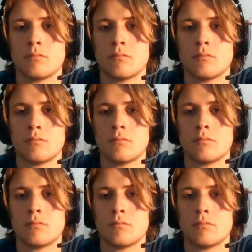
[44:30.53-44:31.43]

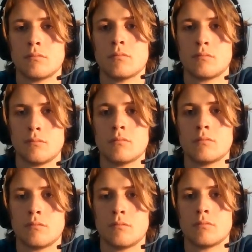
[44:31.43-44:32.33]

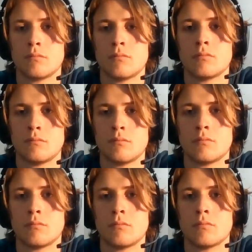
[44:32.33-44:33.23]
No words are spoken by the person on screen.